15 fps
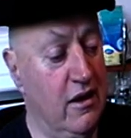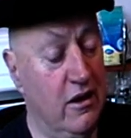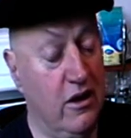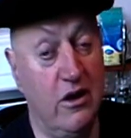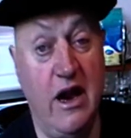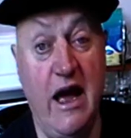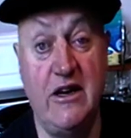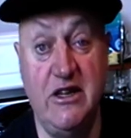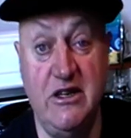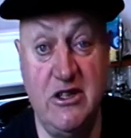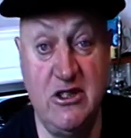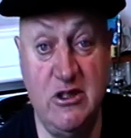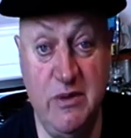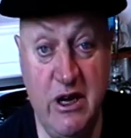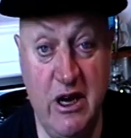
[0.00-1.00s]
You can actually
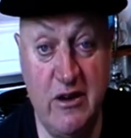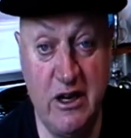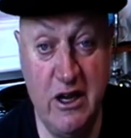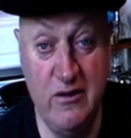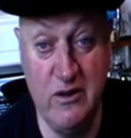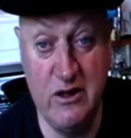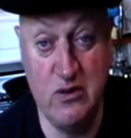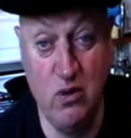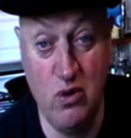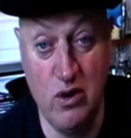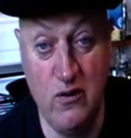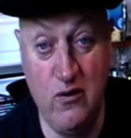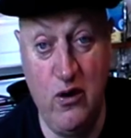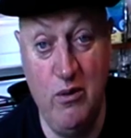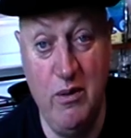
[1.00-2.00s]
just about get this
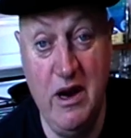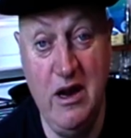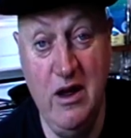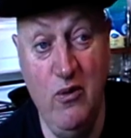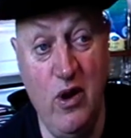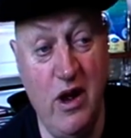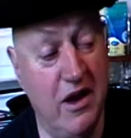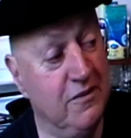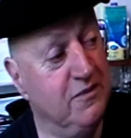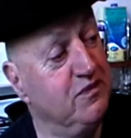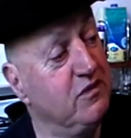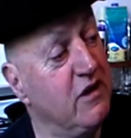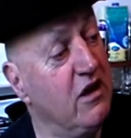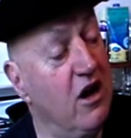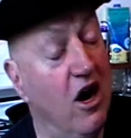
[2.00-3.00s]
water from anywhere.
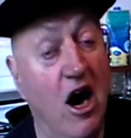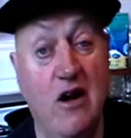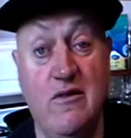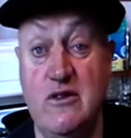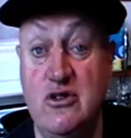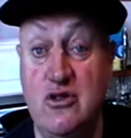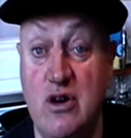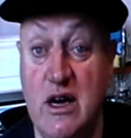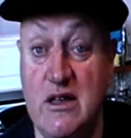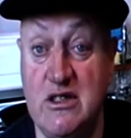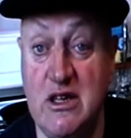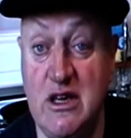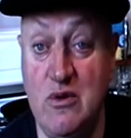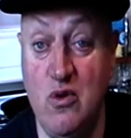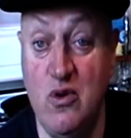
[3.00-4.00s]
I haven't tried
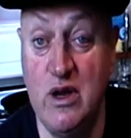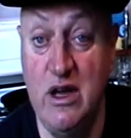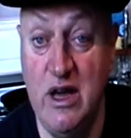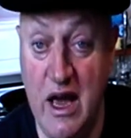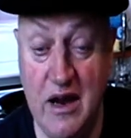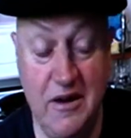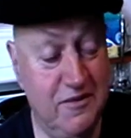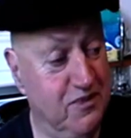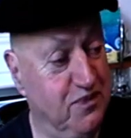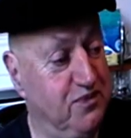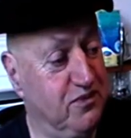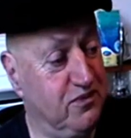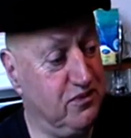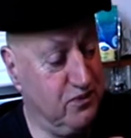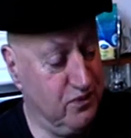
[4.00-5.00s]
seawater yet.
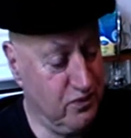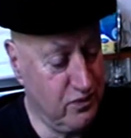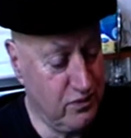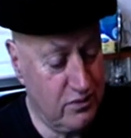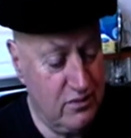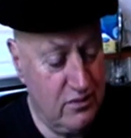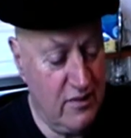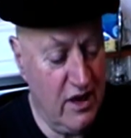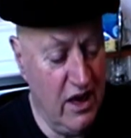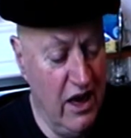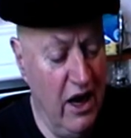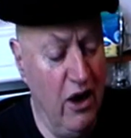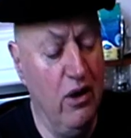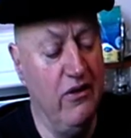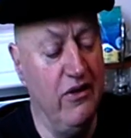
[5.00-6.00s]

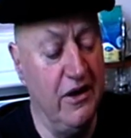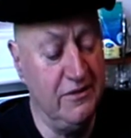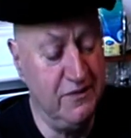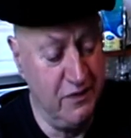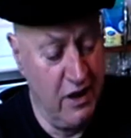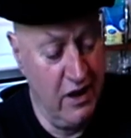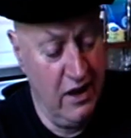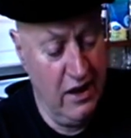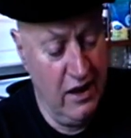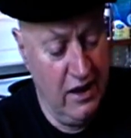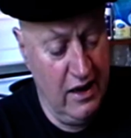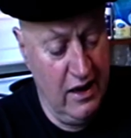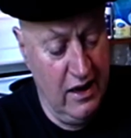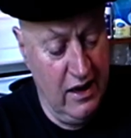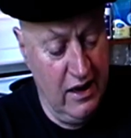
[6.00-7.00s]
However,
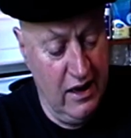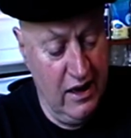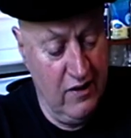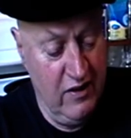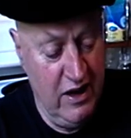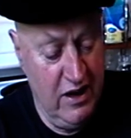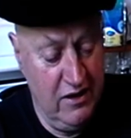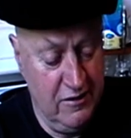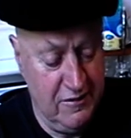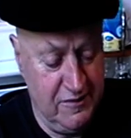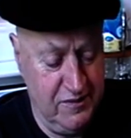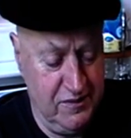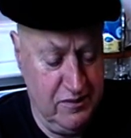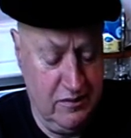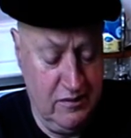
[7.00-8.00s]
and then
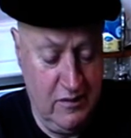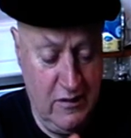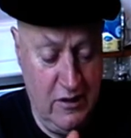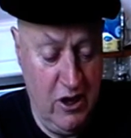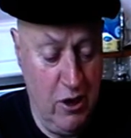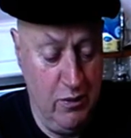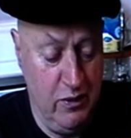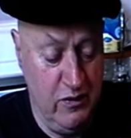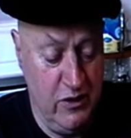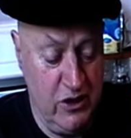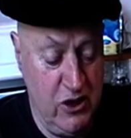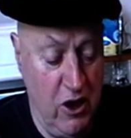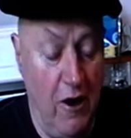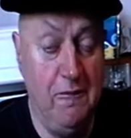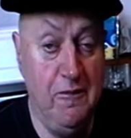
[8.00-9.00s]
you open the
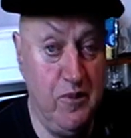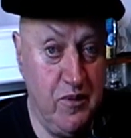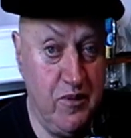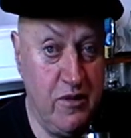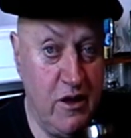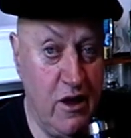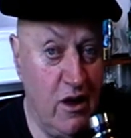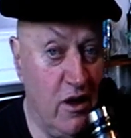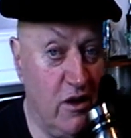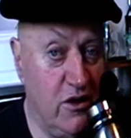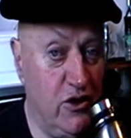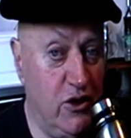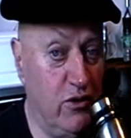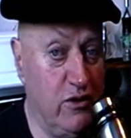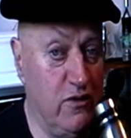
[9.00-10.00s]
top,
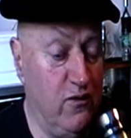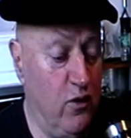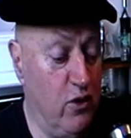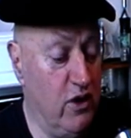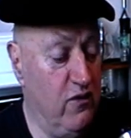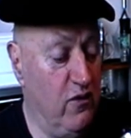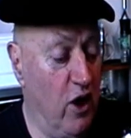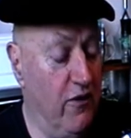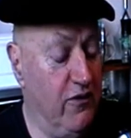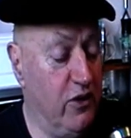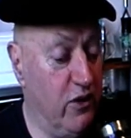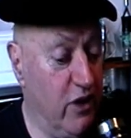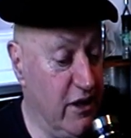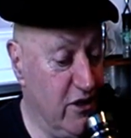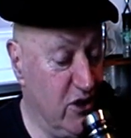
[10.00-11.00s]
tilt it 45
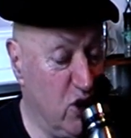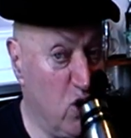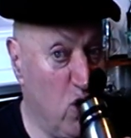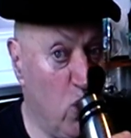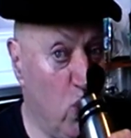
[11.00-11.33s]
degrees.